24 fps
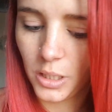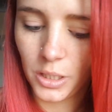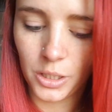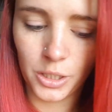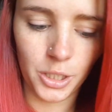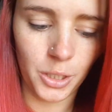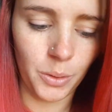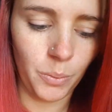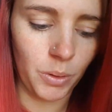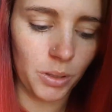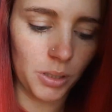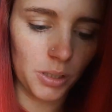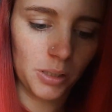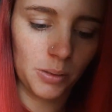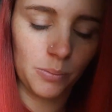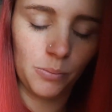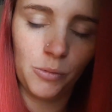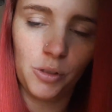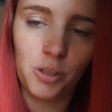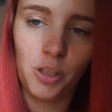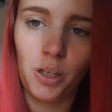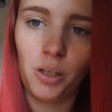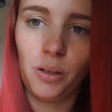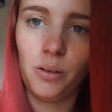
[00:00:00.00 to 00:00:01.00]
You want some
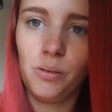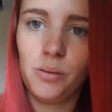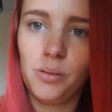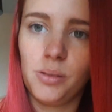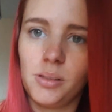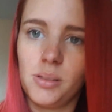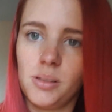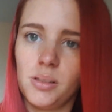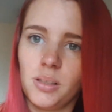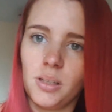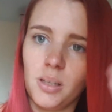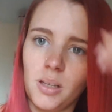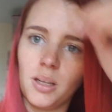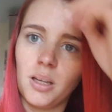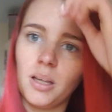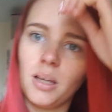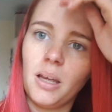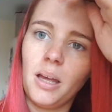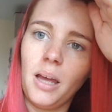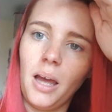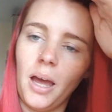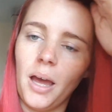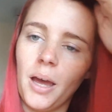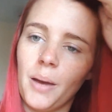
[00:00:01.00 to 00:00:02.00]
juice?
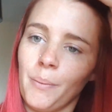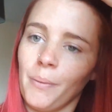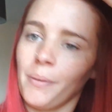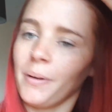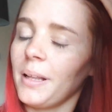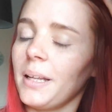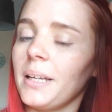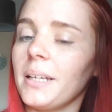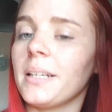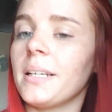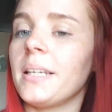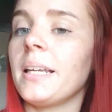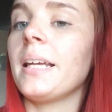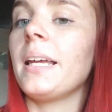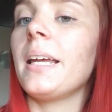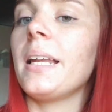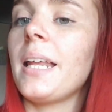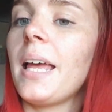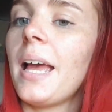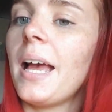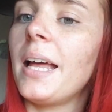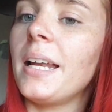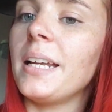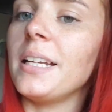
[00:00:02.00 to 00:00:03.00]
I'm glad I didn't get
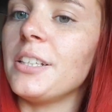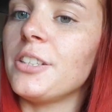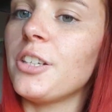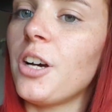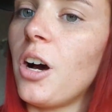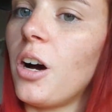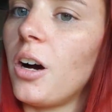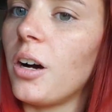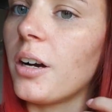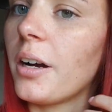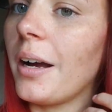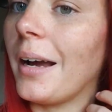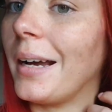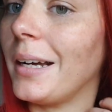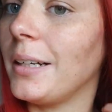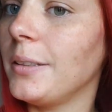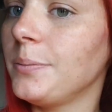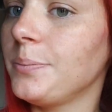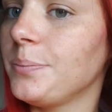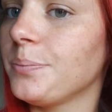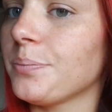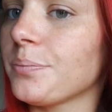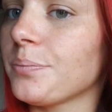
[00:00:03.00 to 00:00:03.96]
it any darker.